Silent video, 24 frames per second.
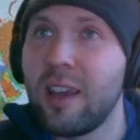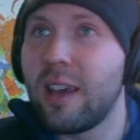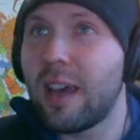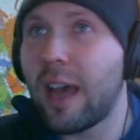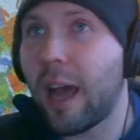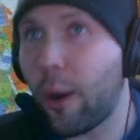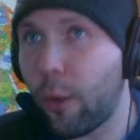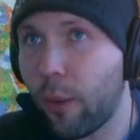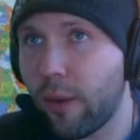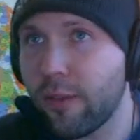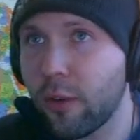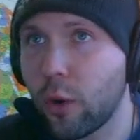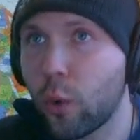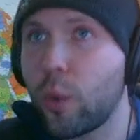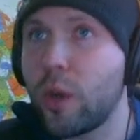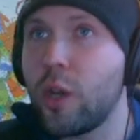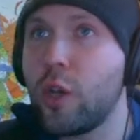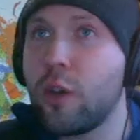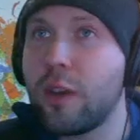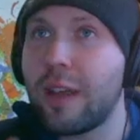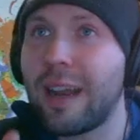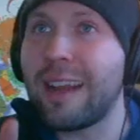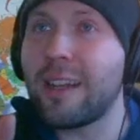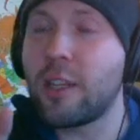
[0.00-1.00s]
However, when
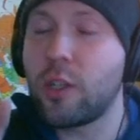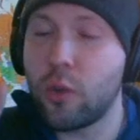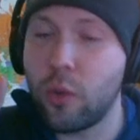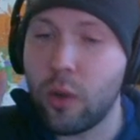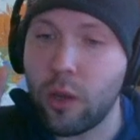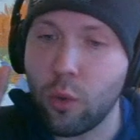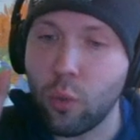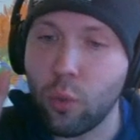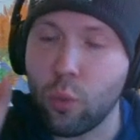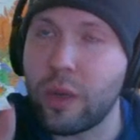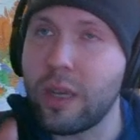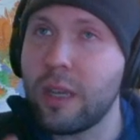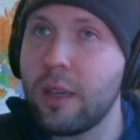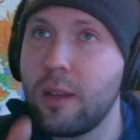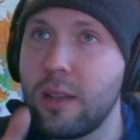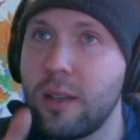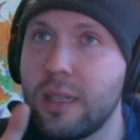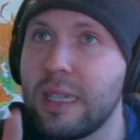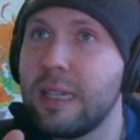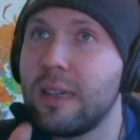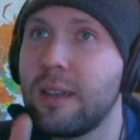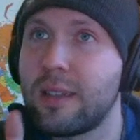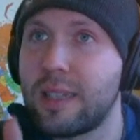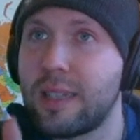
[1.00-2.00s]
you get onto a real
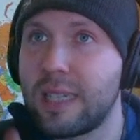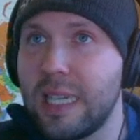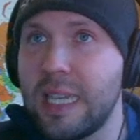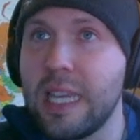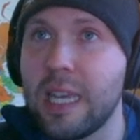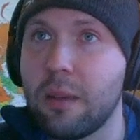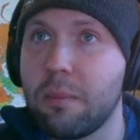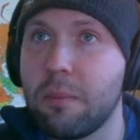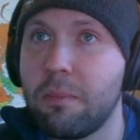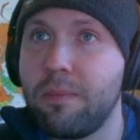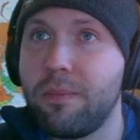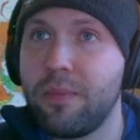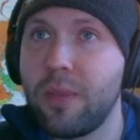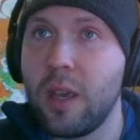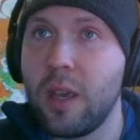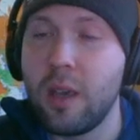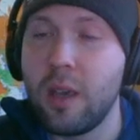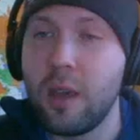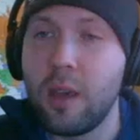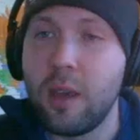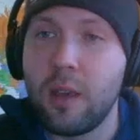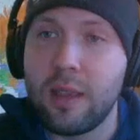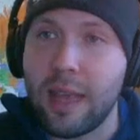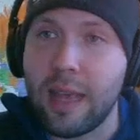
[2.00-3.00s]
deal team
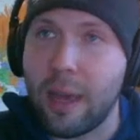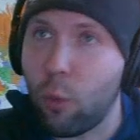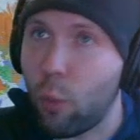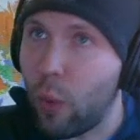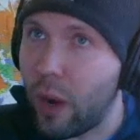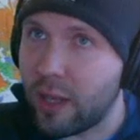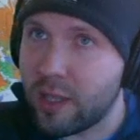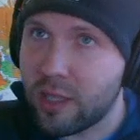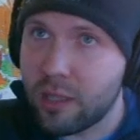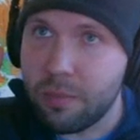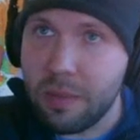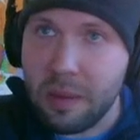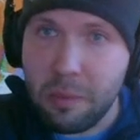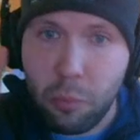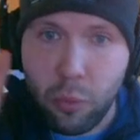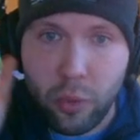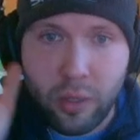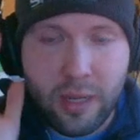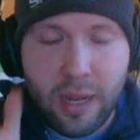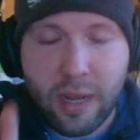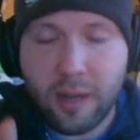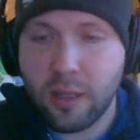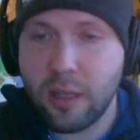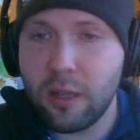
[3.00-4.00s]
that wants to be
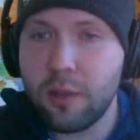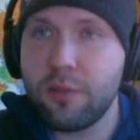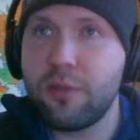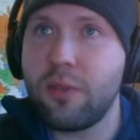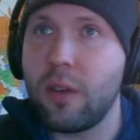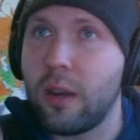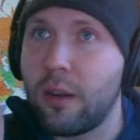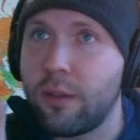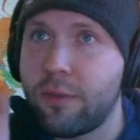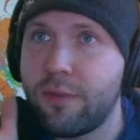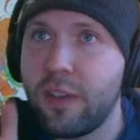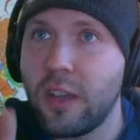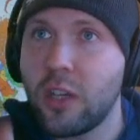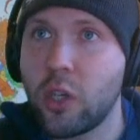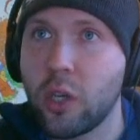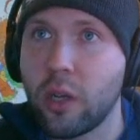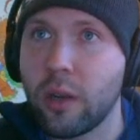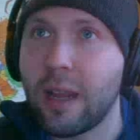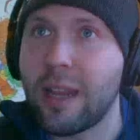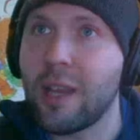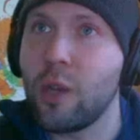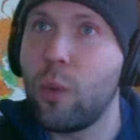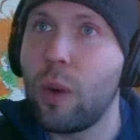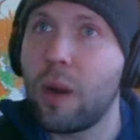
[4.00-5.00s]
productive and efficient
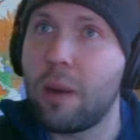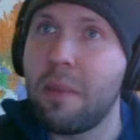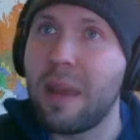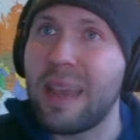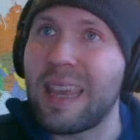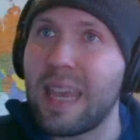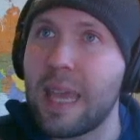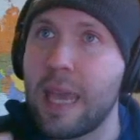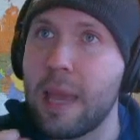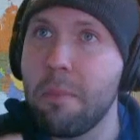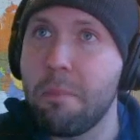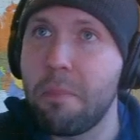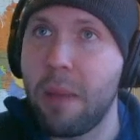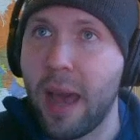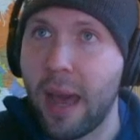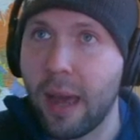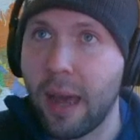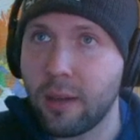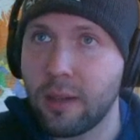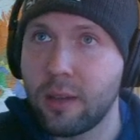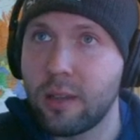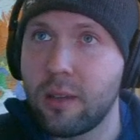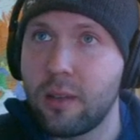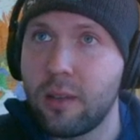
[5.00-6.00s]
and you want to make
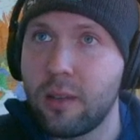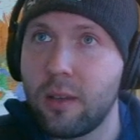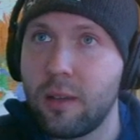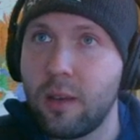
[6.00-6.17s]
impact,